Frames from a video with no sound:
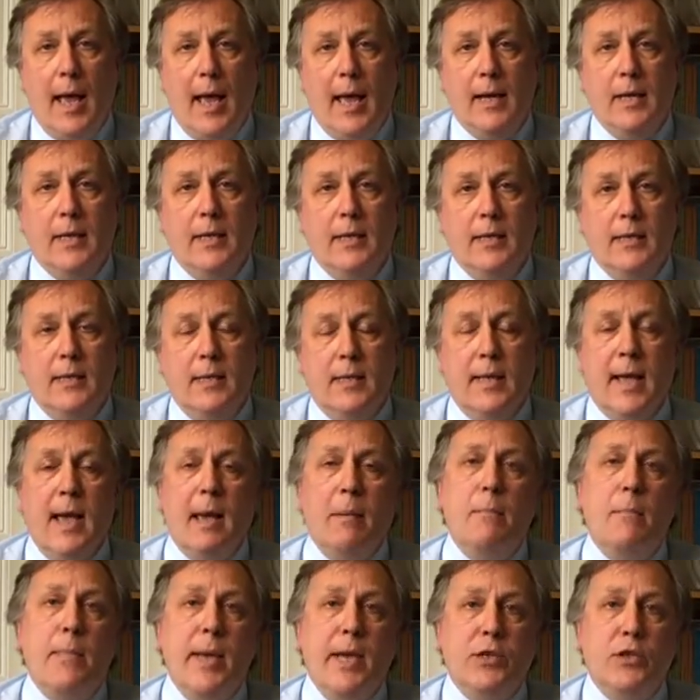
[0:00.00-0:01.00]
And it's
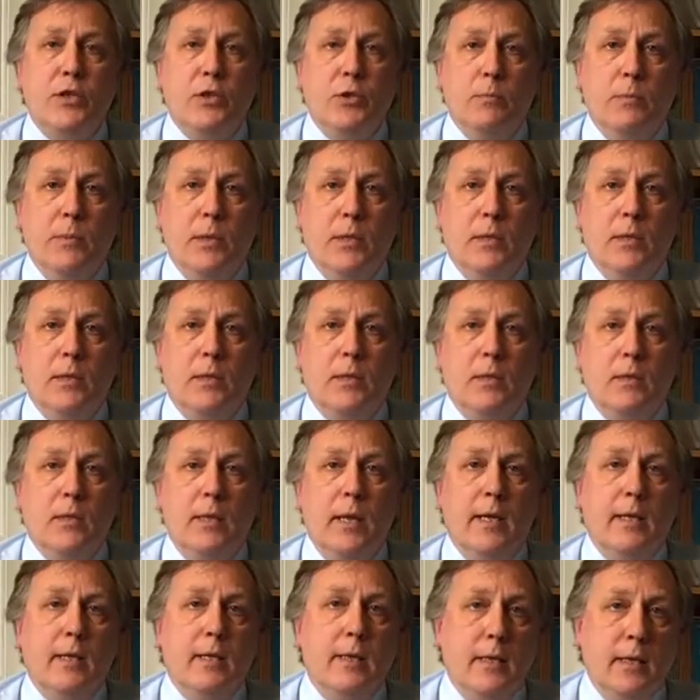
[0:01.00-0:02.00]
that measurement
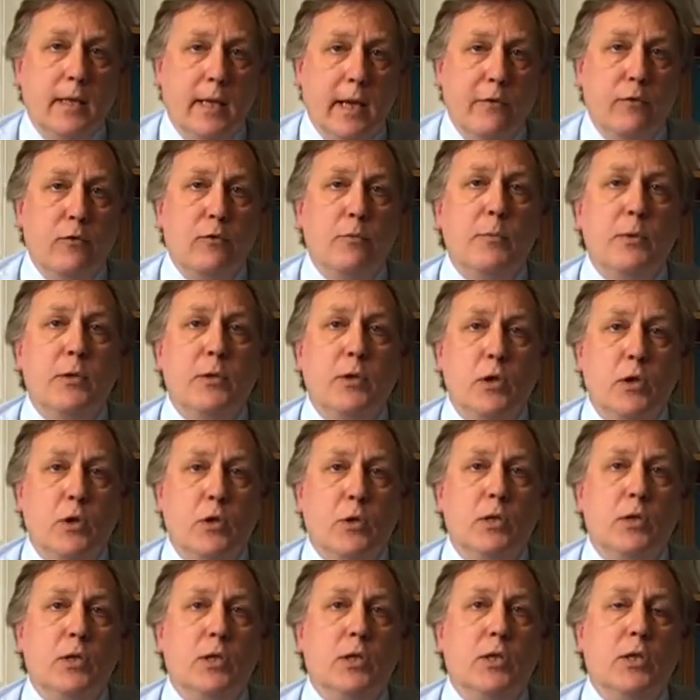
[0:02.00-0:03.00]
that the government
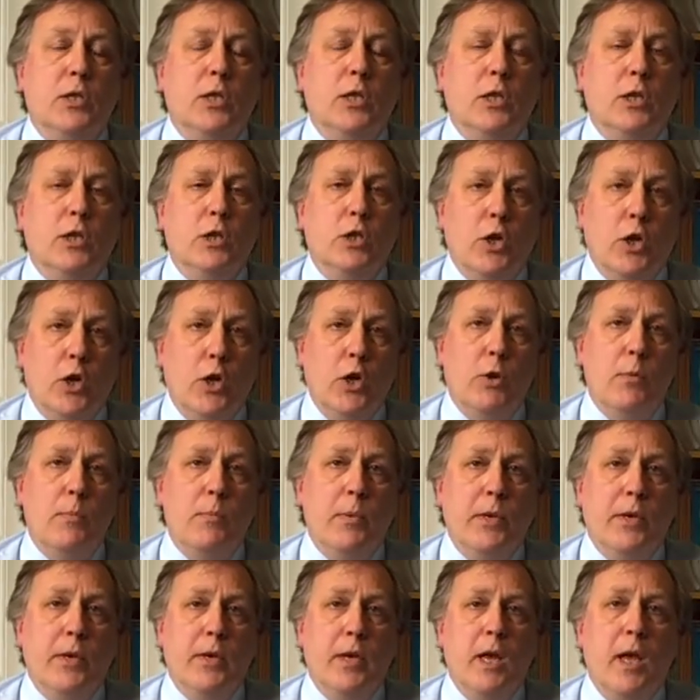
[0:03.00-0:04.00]
uses to
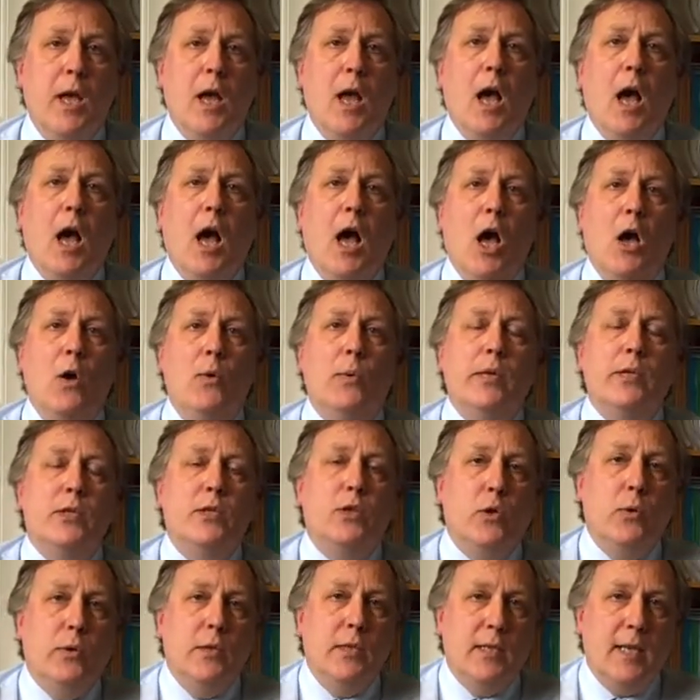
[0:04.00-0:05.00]
determine how
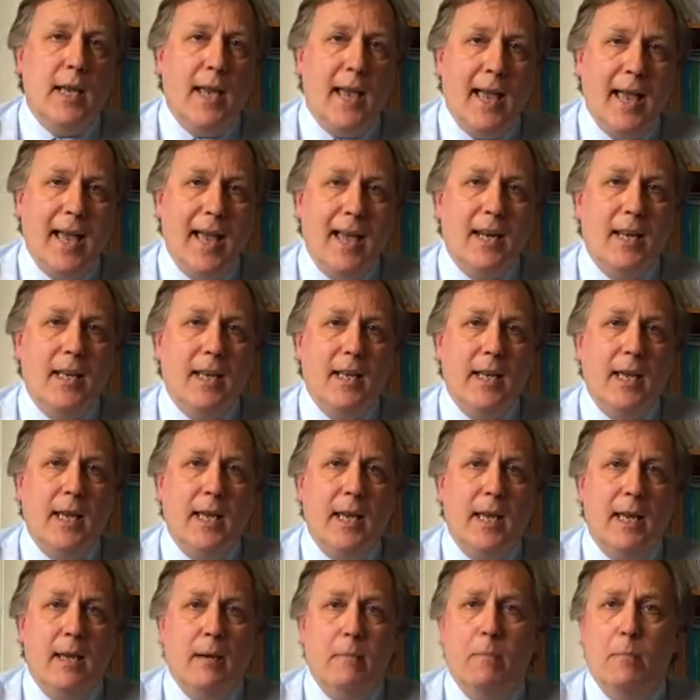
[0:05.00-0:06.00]
it's going to
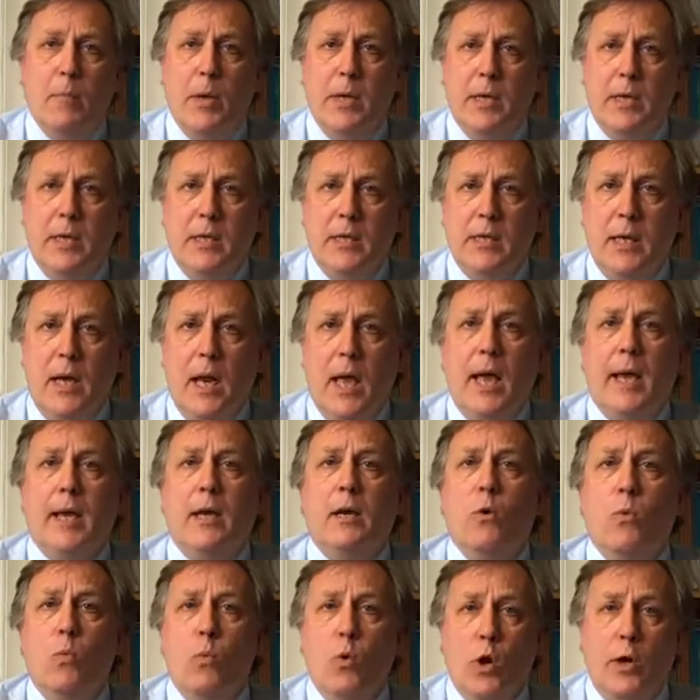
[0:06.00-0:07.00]
allocate monies
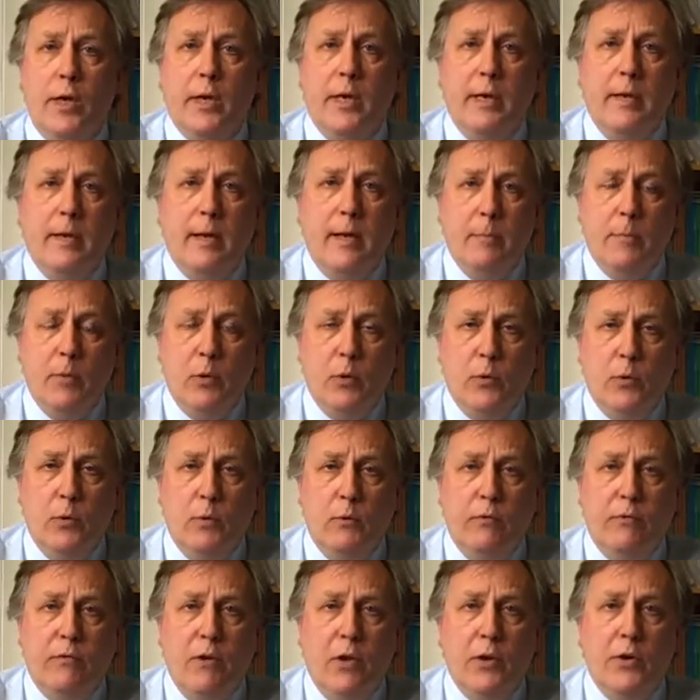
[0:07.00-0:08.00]
like Working
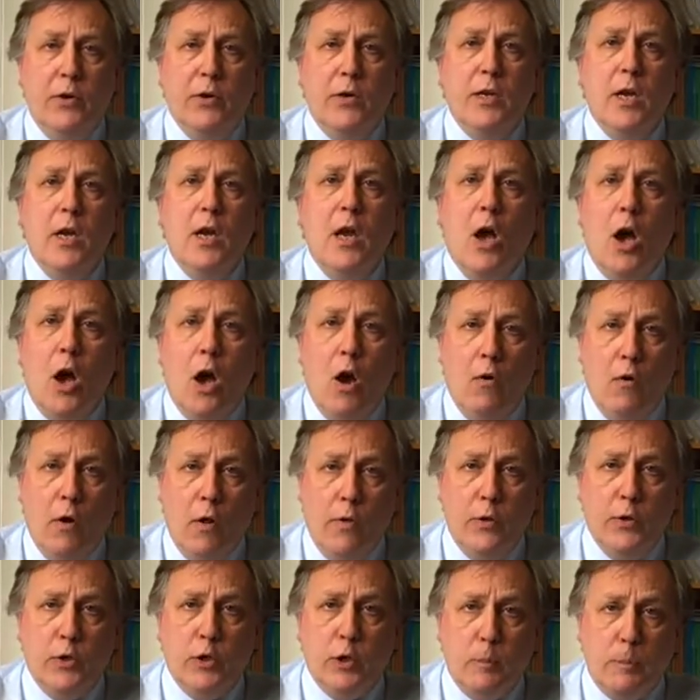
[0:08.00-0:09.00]
Neighbourhood Fund or
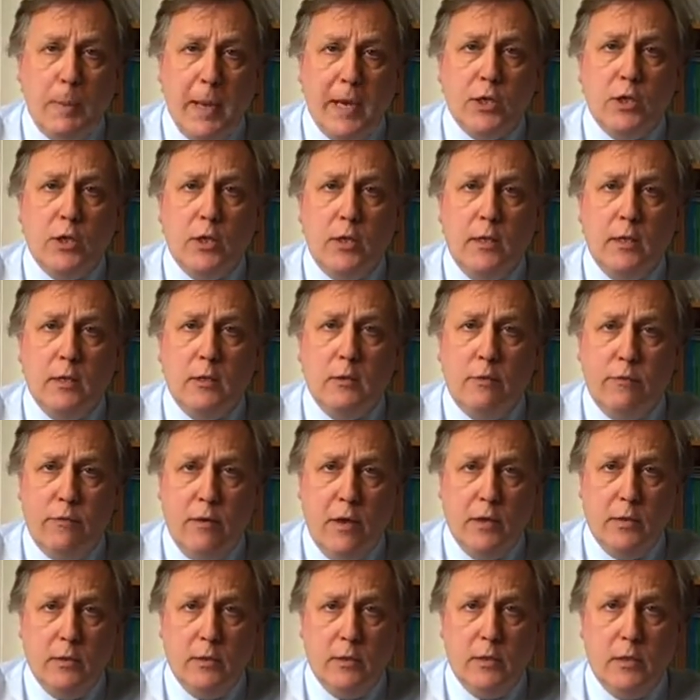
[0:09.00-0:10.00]
other specialist
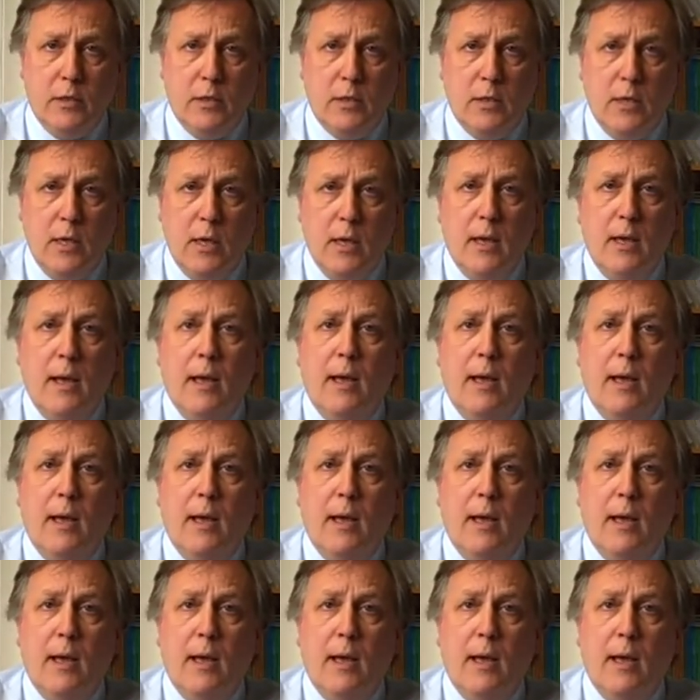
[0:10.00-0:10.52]
funds.